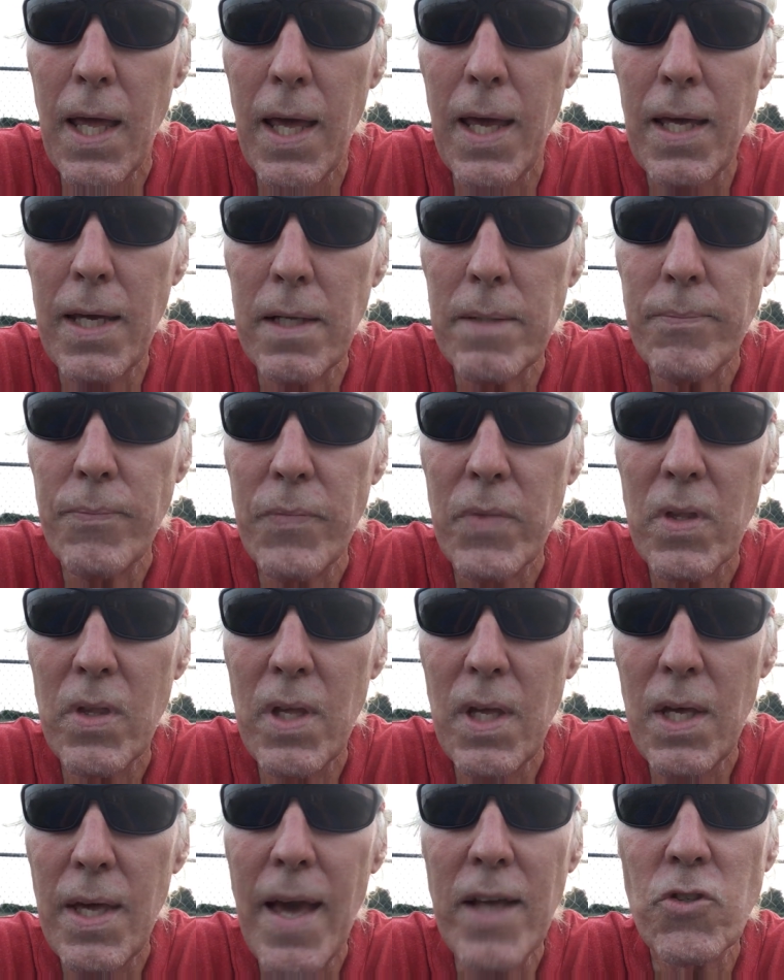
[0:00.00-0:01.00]
And
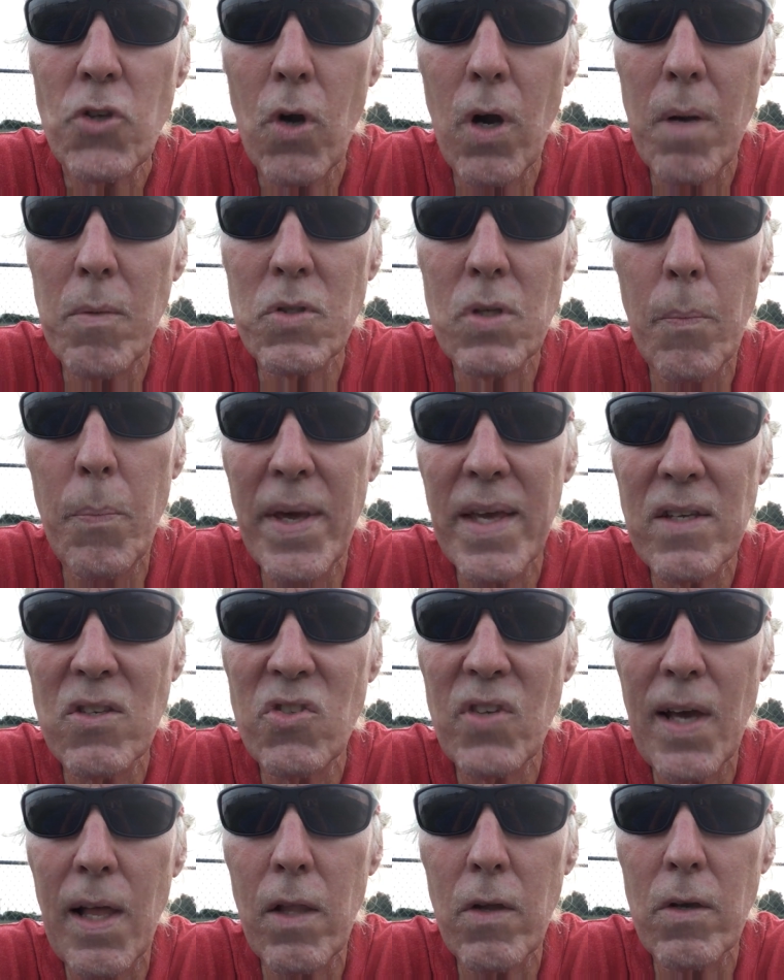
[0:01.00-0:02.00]
the XR was the
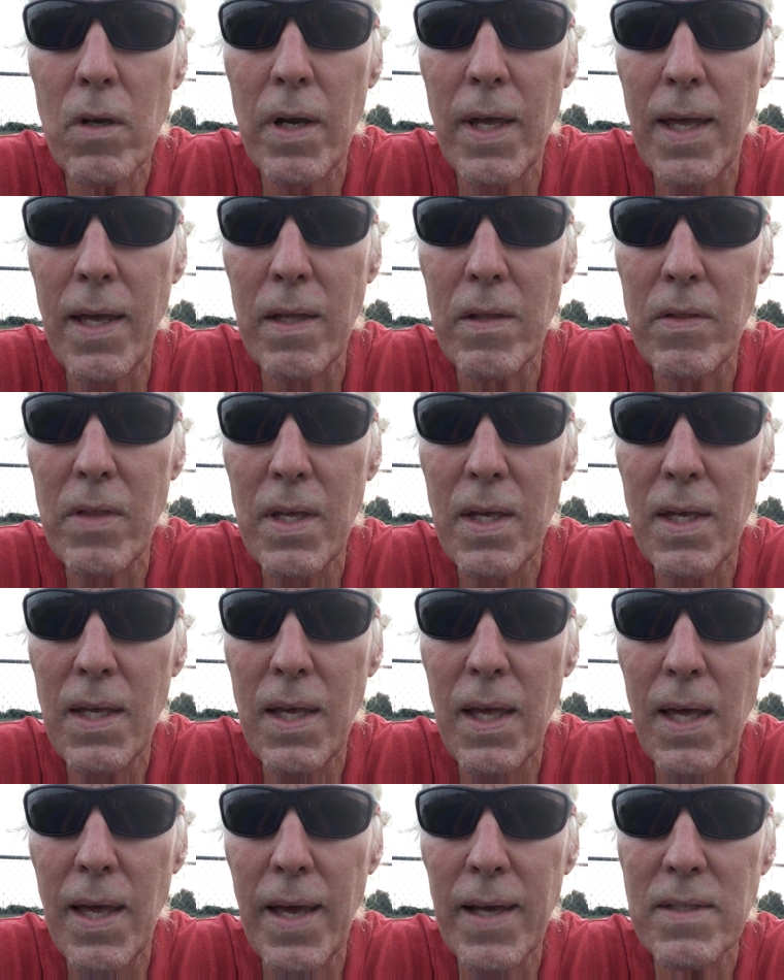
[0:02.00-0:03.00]
biggest seller and
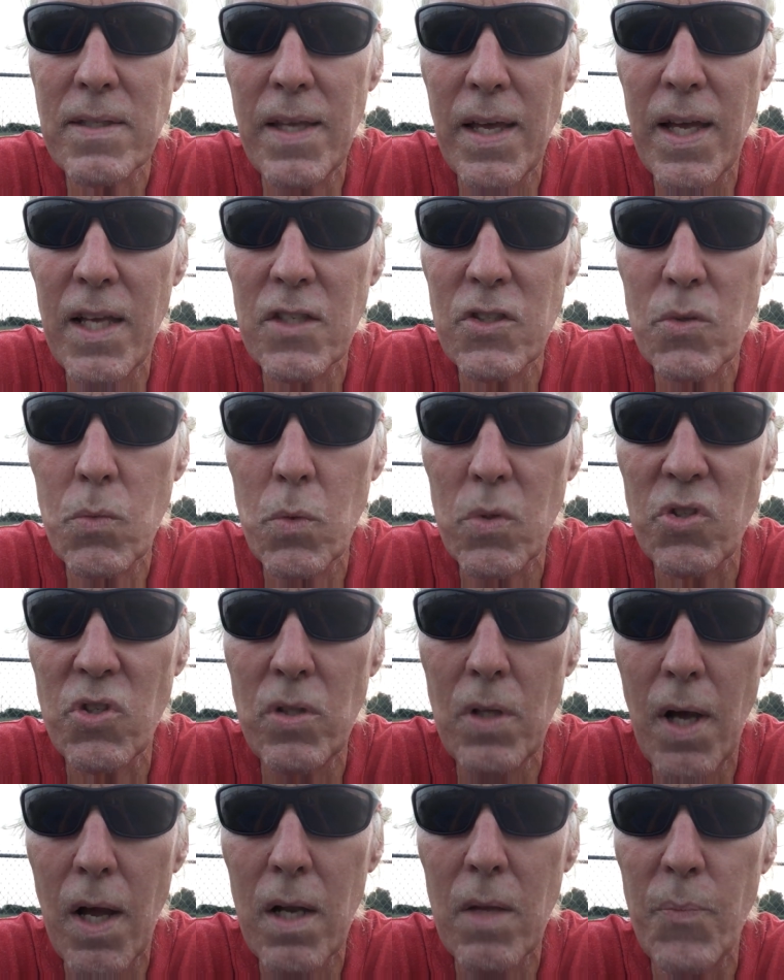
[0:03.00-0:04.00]
the XS was
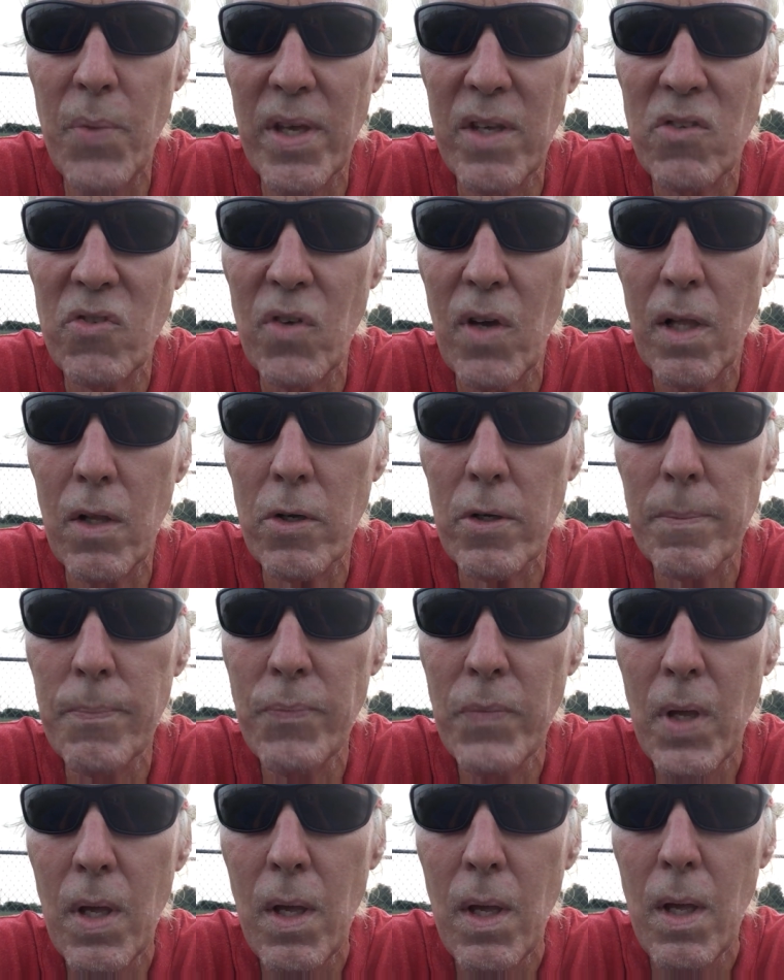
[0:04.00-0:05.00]
not a big seller.
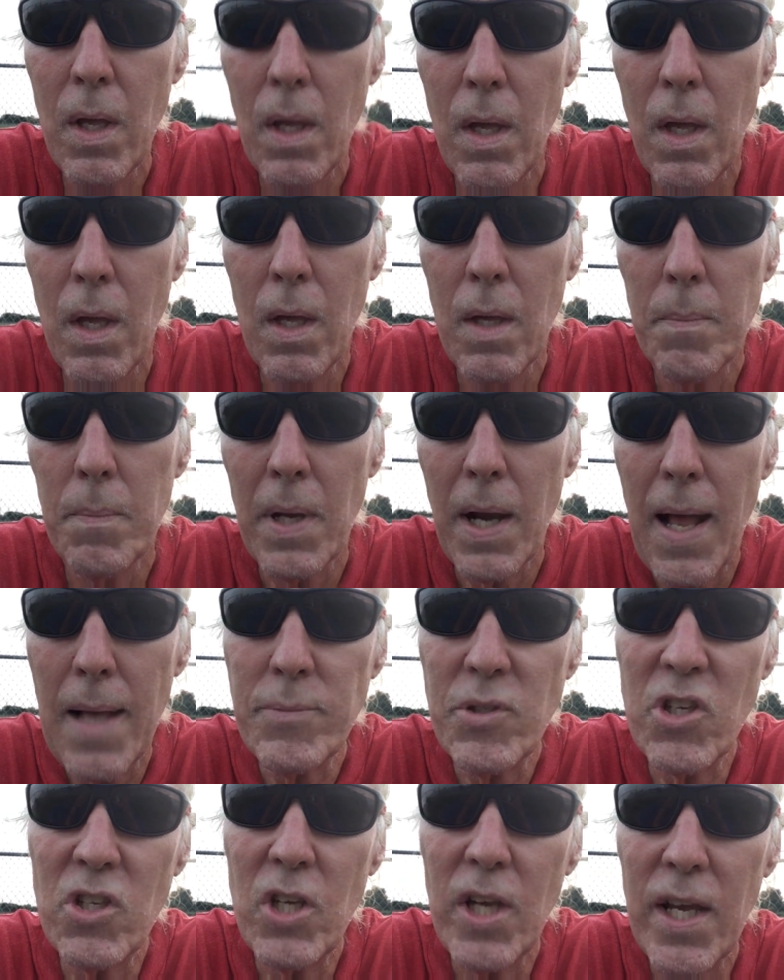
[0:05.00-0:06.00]
But
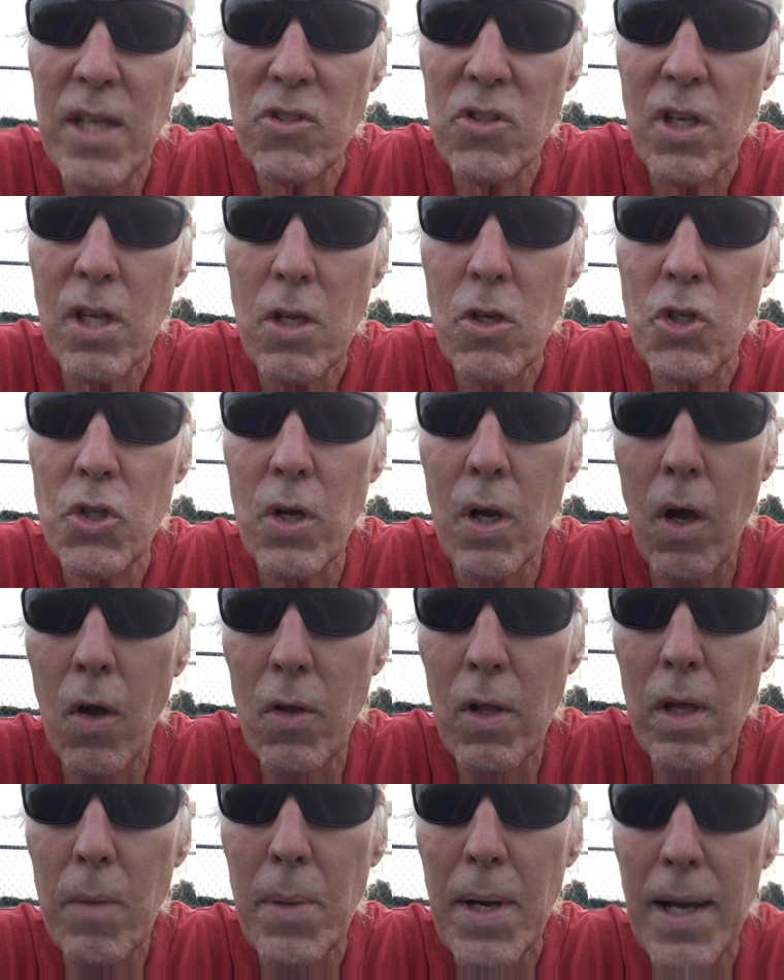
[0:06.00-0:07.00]
I'm suggesting you should
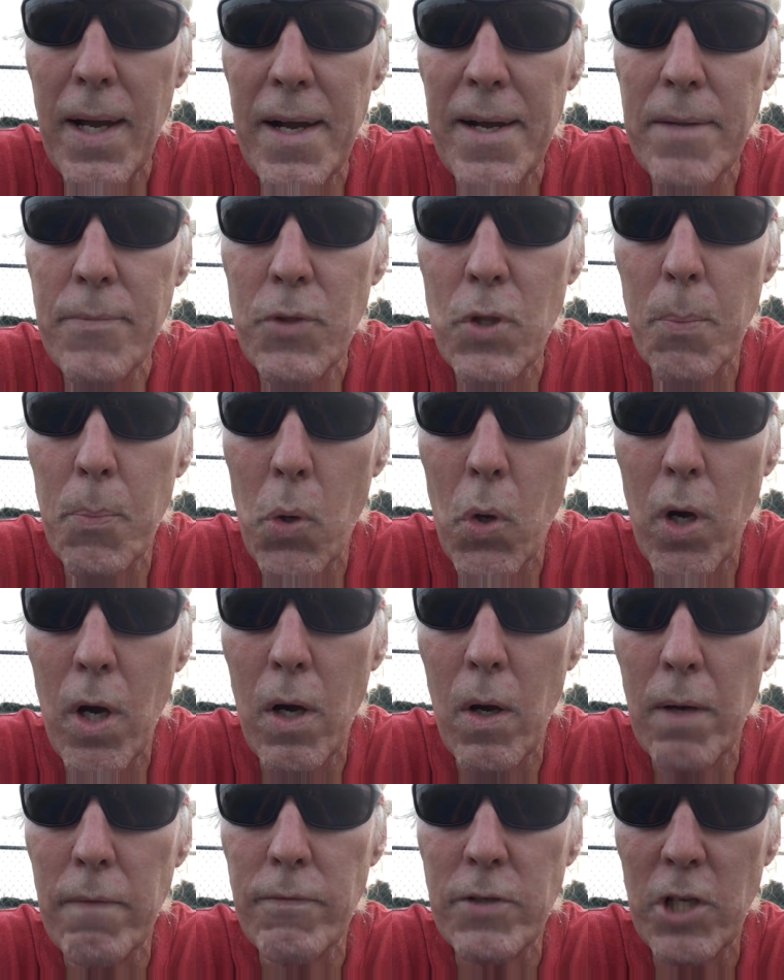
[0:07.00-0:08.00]
only buy the
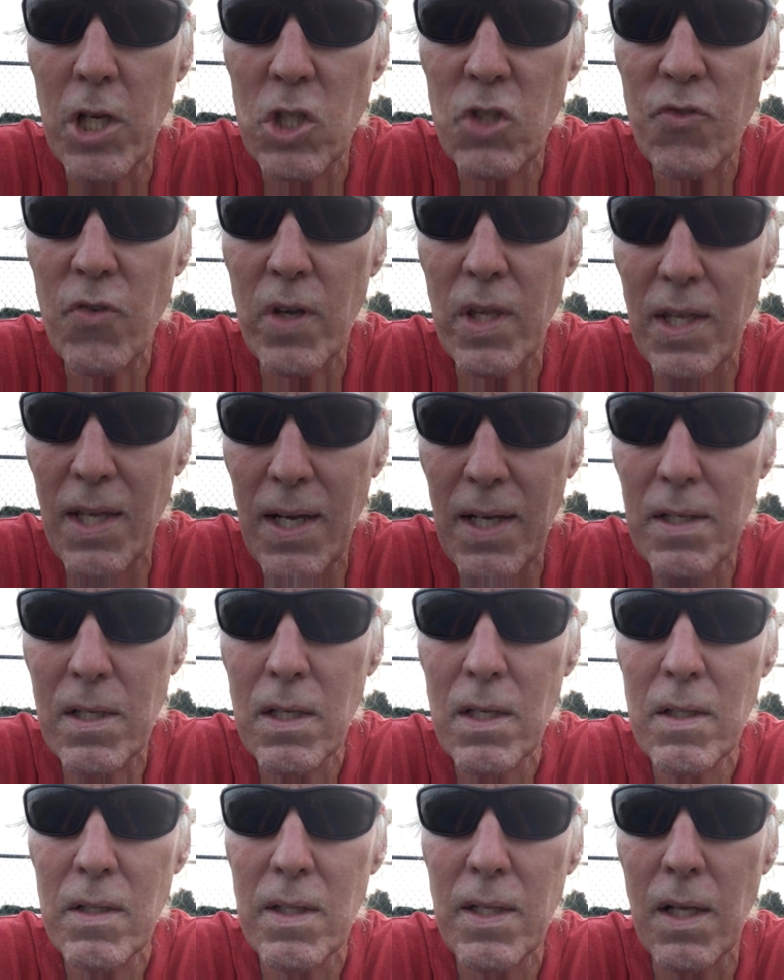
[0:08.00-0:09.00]
Pro and just
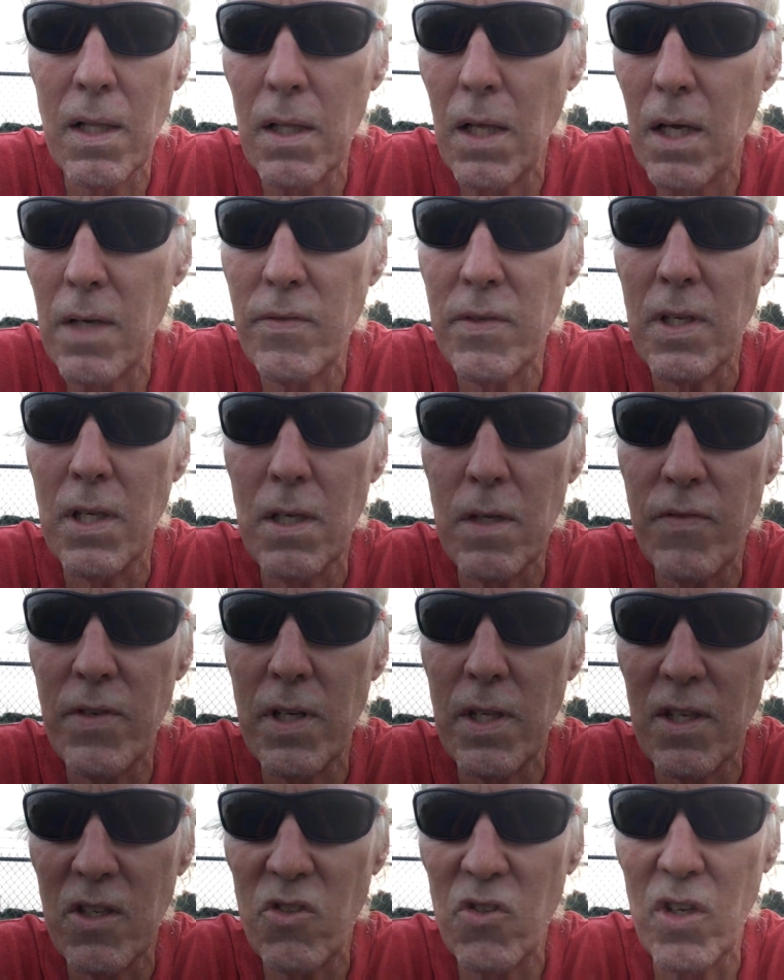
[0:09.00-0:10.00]
forget the 11
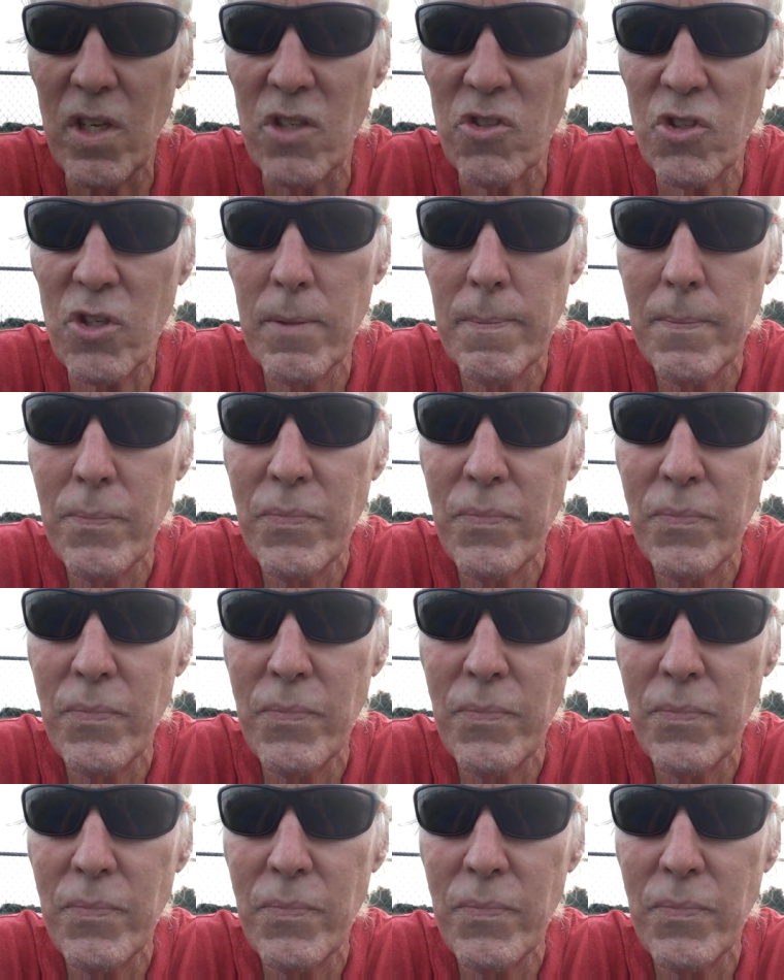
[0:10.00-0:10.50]
even exist.